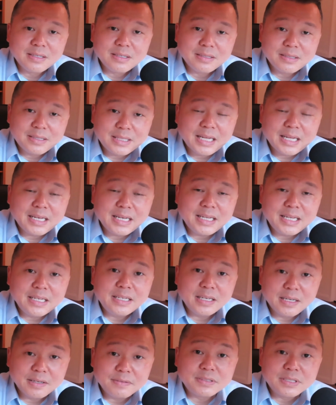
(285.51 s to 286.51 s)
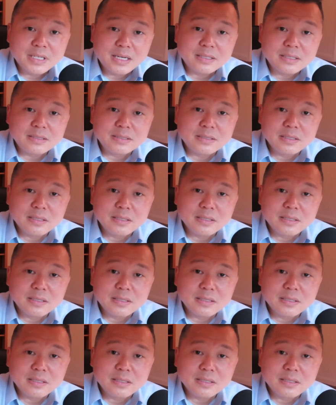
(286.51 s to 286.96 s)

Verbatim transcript: that He gives us?